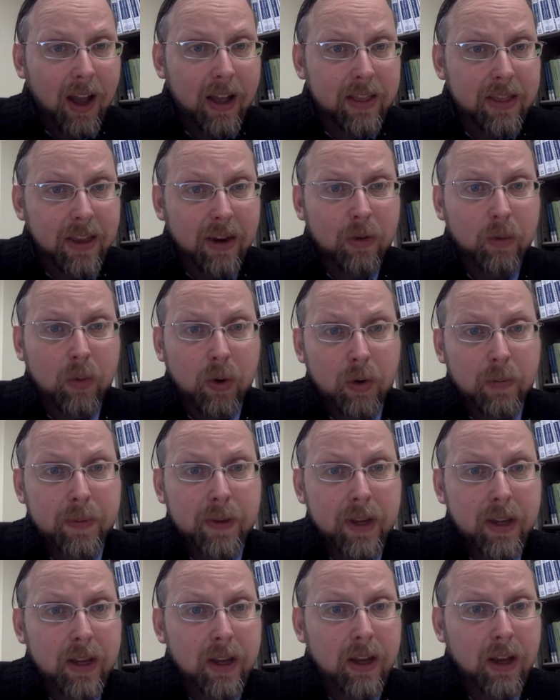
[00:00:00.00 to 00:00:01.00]
there will
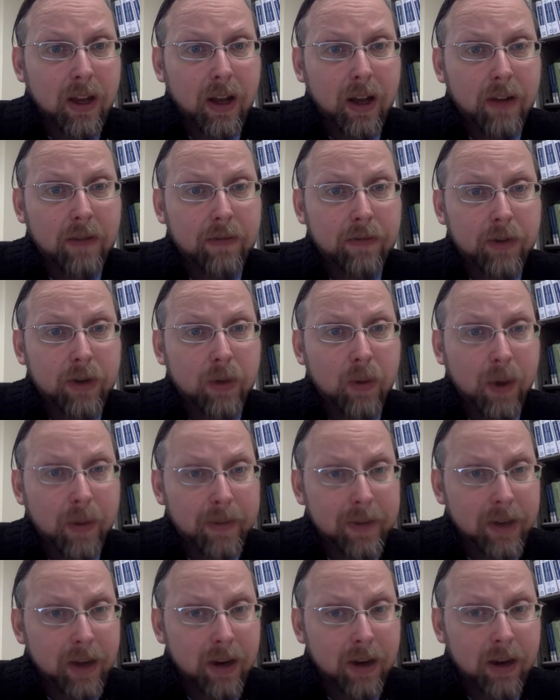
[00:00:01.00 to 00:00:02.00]
be a free
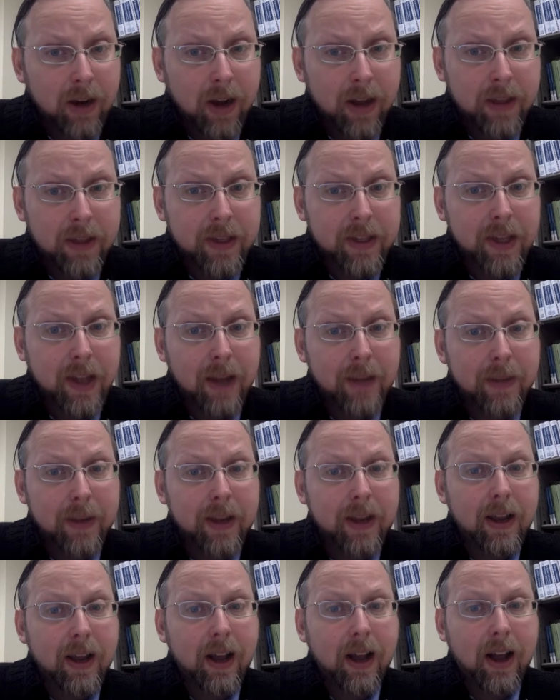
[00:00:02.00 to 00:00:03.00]
webinar on this
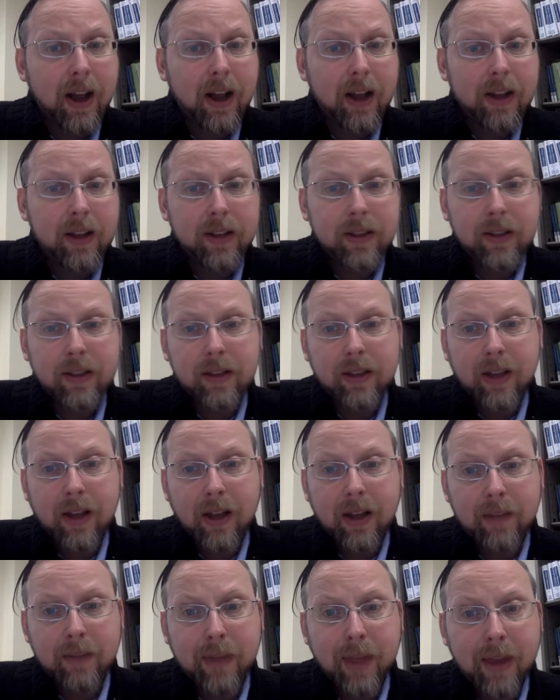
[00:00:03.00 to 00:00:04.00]
topic on
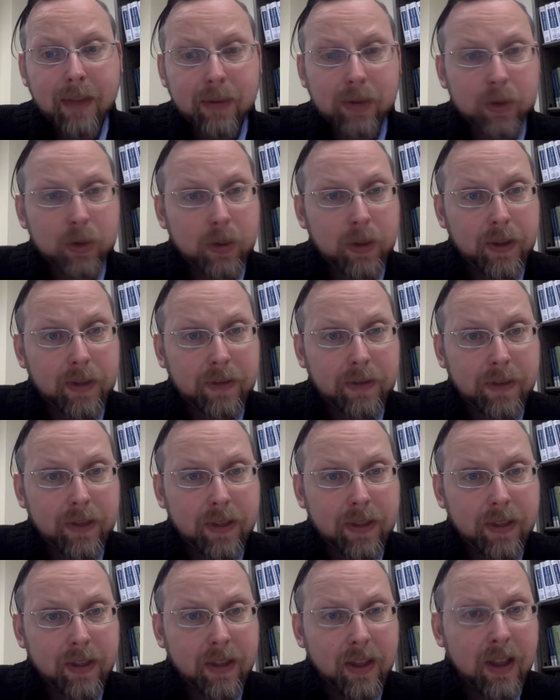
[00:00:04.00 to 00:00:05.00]
April
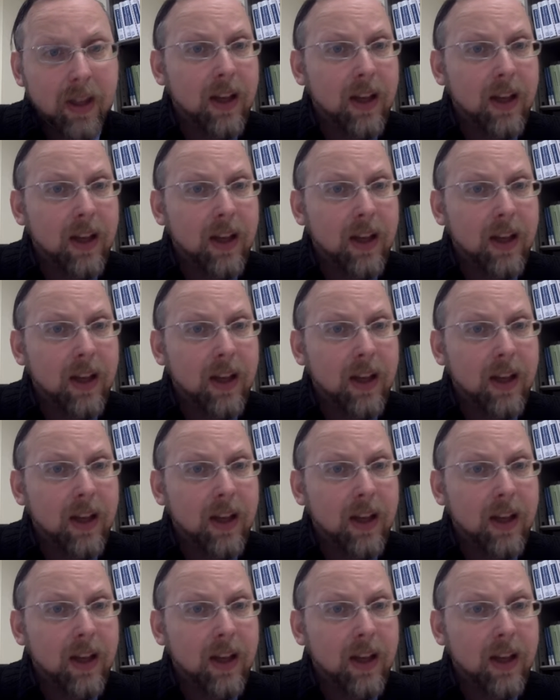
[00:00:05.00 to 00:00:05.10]
25th.